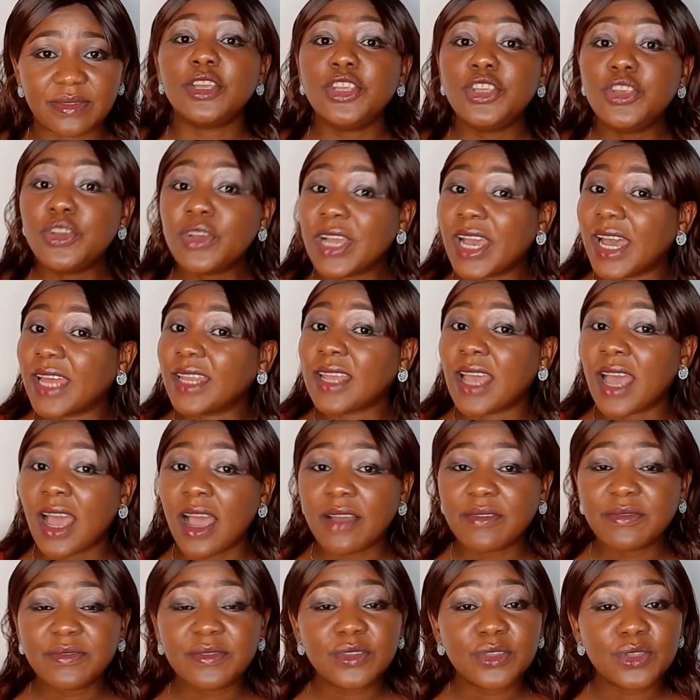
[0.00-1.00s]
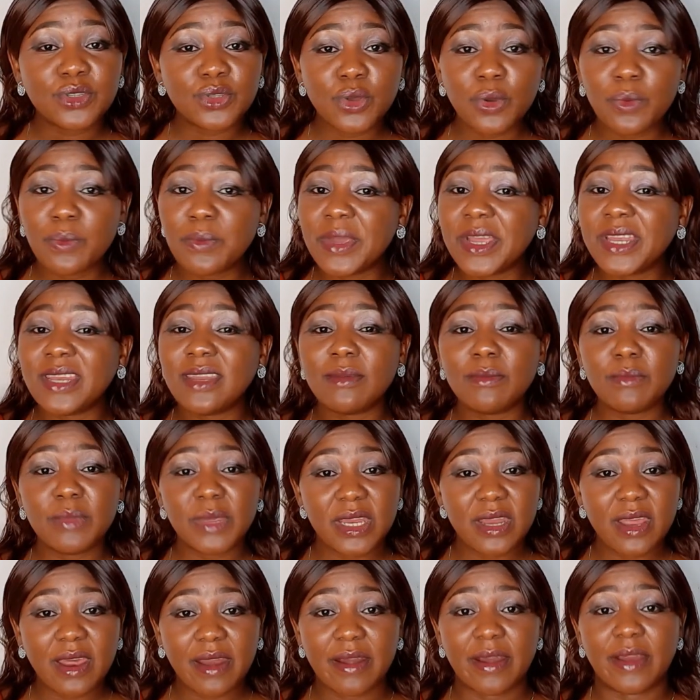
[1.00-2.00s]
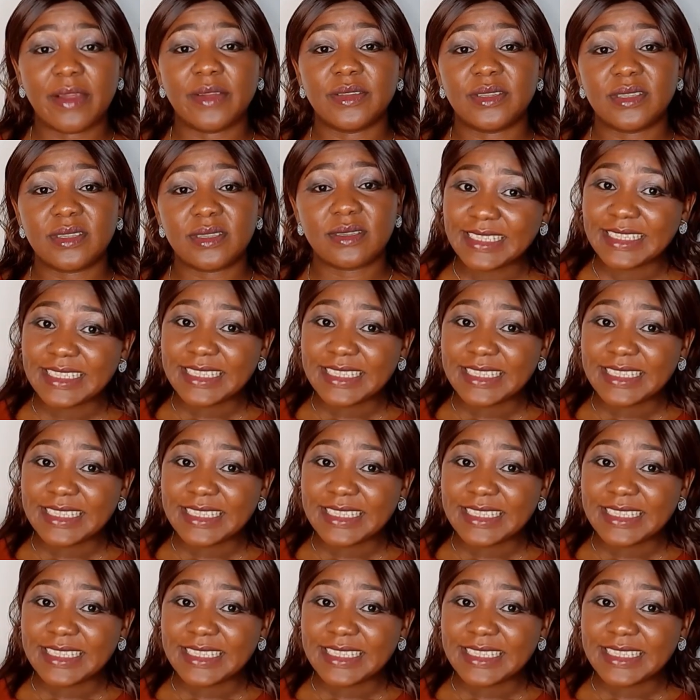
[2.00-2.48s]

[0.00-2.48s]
You can have so many minerals.